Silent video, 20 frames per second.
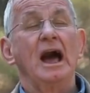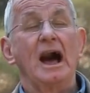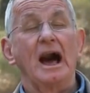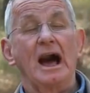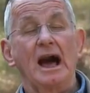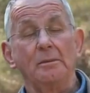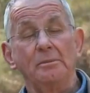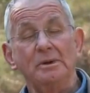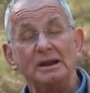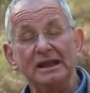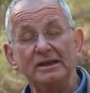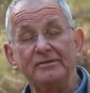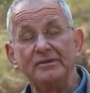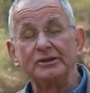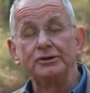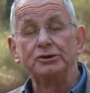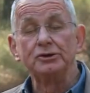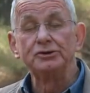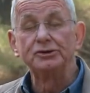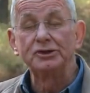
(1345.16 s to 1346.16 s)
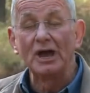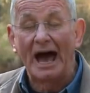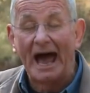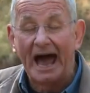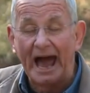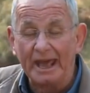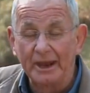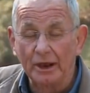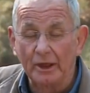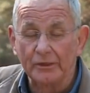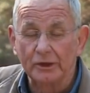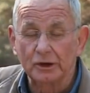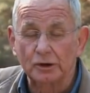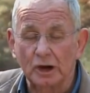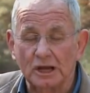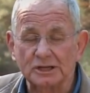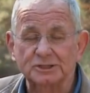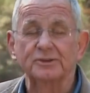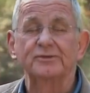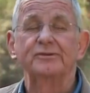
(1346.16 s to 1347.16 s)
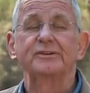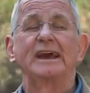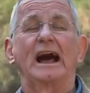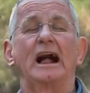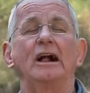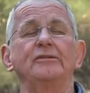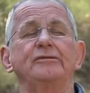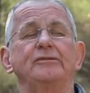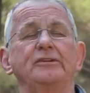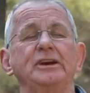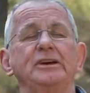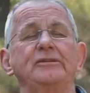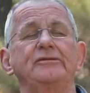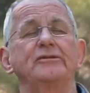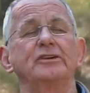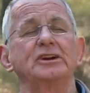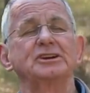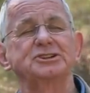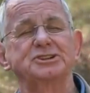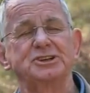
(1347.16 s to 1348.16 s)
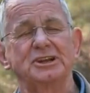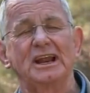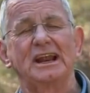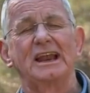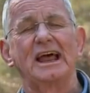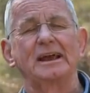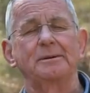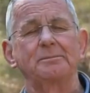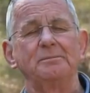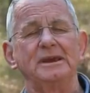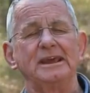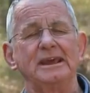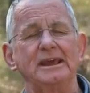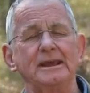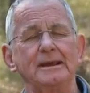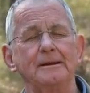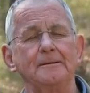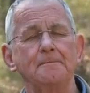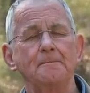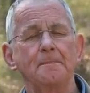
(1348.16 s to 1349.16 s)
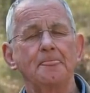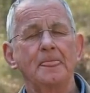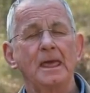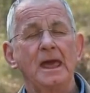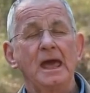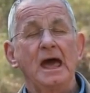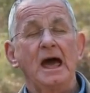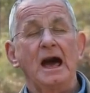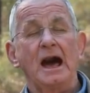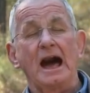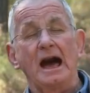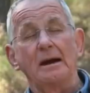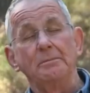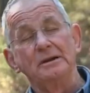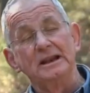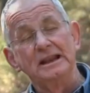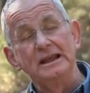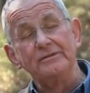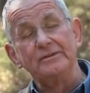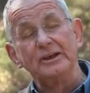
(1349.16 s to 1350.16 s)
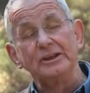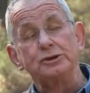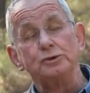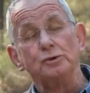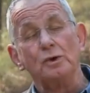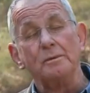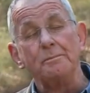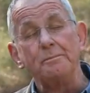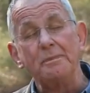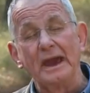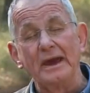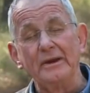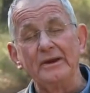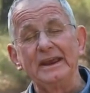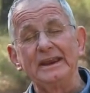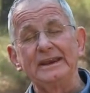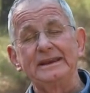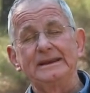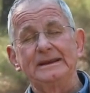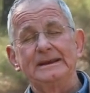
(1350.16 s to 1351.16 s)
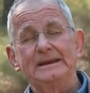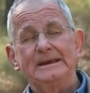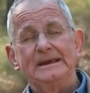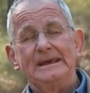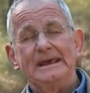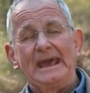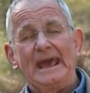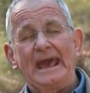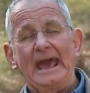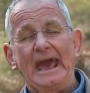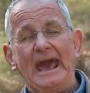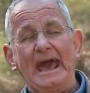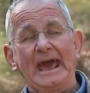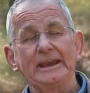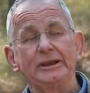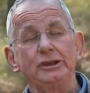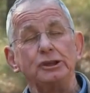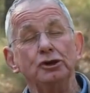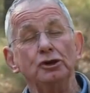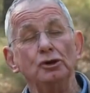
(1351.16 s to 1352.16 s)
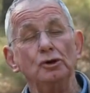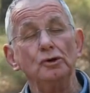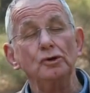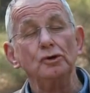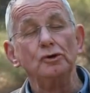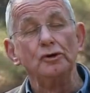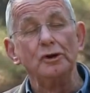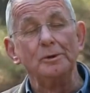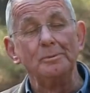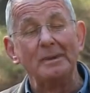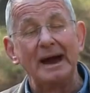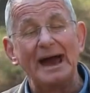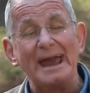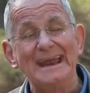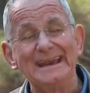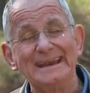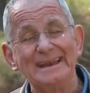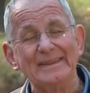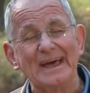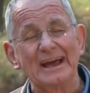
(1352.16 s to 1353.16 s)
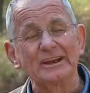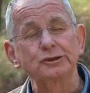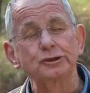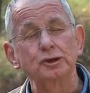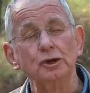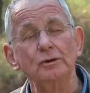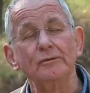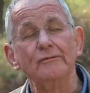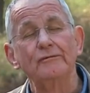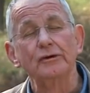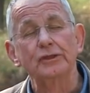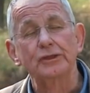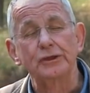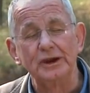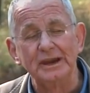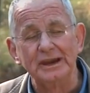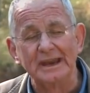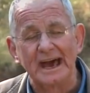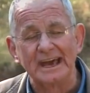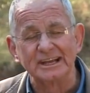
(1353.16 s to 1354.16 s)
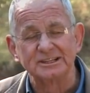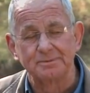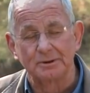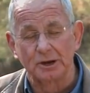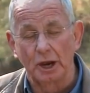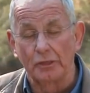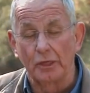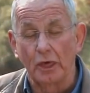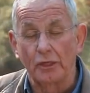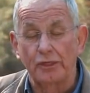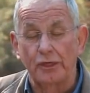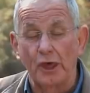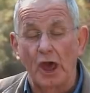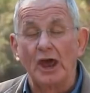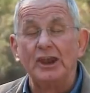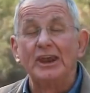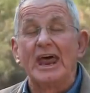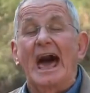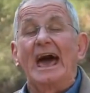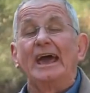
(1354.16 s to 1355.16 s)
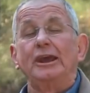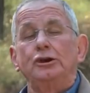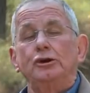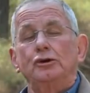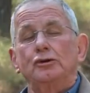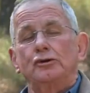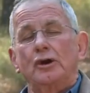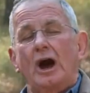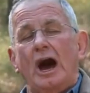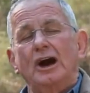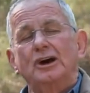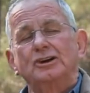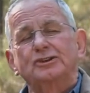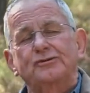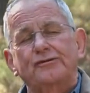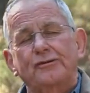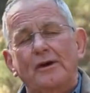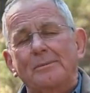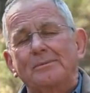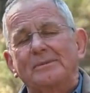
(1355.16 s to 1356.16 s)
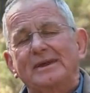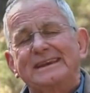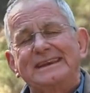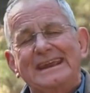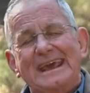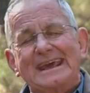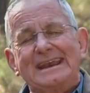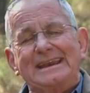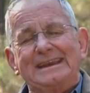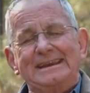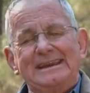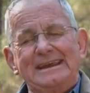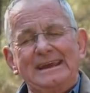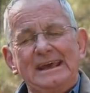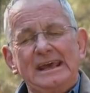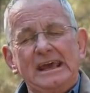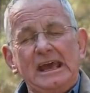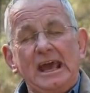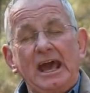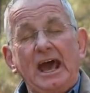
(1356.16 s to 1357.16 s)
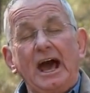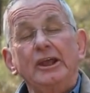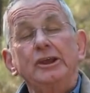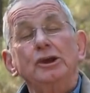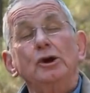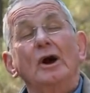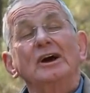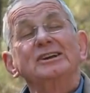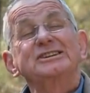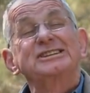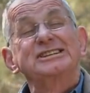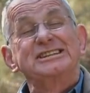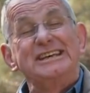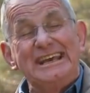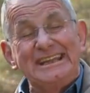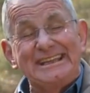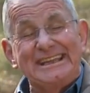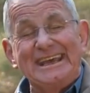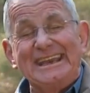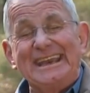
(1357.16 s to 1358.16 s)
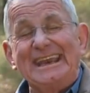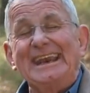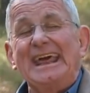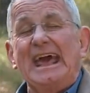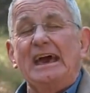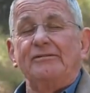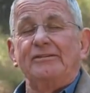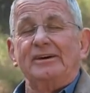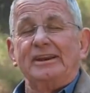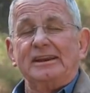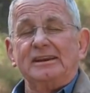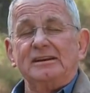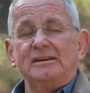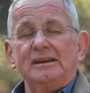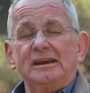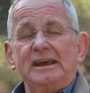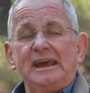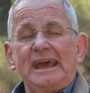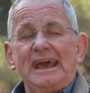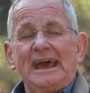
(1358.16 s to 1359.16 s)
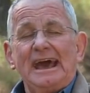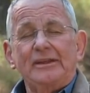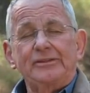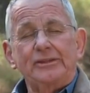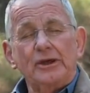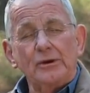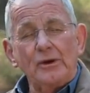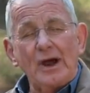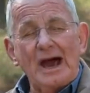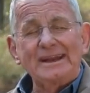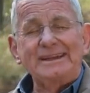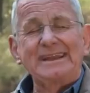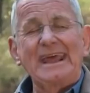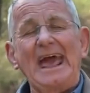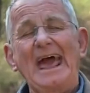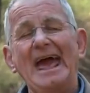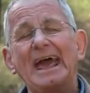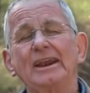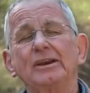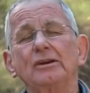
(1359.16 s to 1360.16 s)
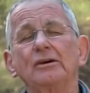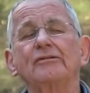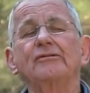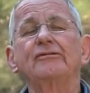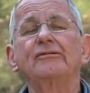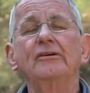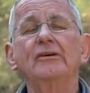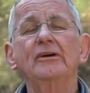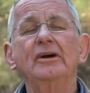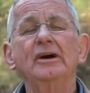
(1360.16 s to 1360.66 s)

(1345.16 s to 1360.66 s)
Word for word: I believe that you died on the cross of Calvary for a sinner like me. I believe that you were buried and you remained in that tomb for three days. But on the third day, you rose from the dead and you are seated in heaven at the right hand of